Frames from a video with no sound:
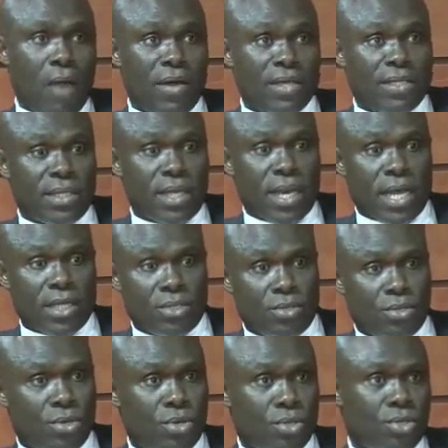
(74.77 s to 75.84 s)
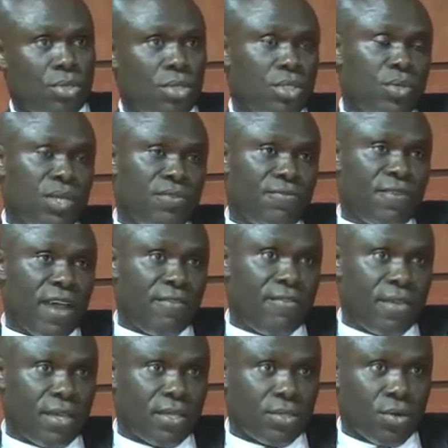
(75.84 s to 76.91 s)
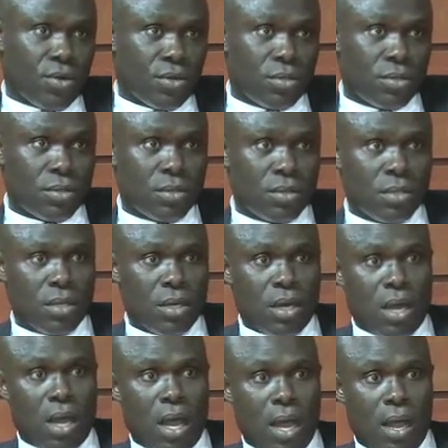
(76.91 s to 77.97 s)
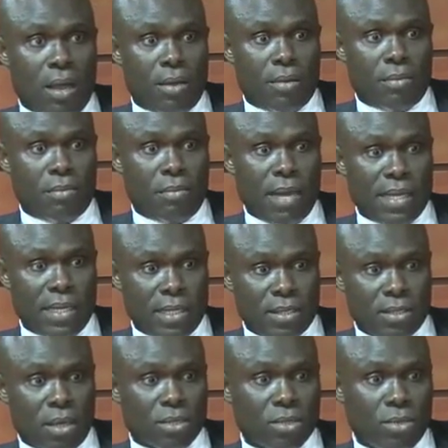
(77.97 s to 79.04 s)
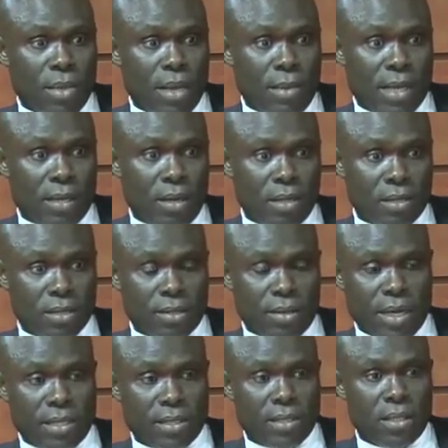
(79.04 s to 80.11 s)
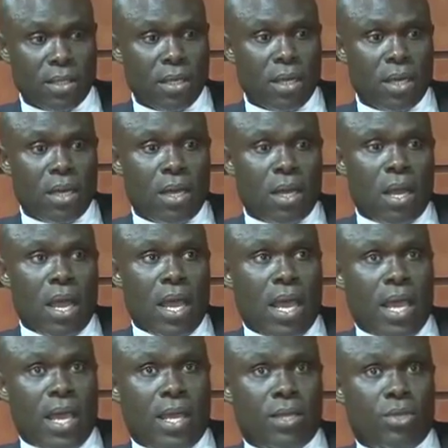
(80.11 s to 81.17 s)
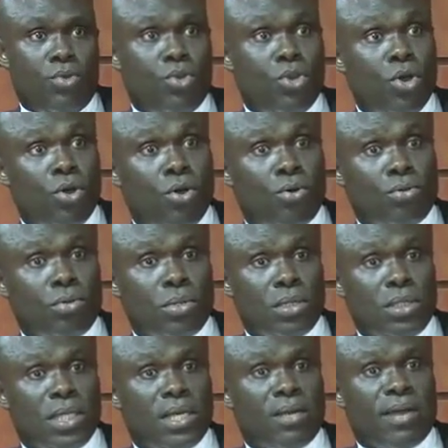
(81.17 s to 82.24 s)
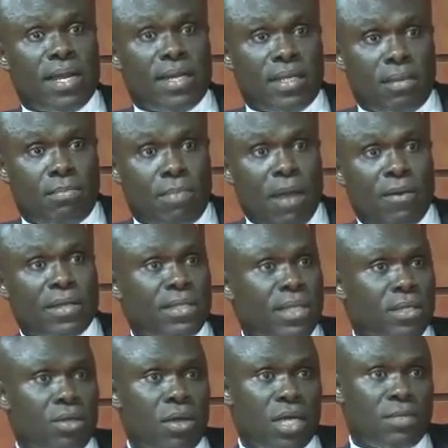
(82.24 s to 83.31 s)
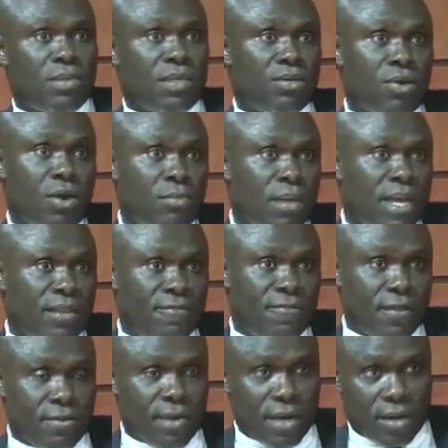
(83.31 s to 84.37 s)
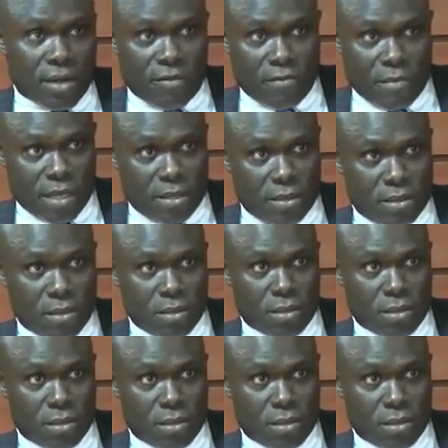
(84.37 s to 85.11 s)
Our state, as you know, is only 25 years old by this October, by God's grace. And you know, generally, the power sector has been run by the federal government.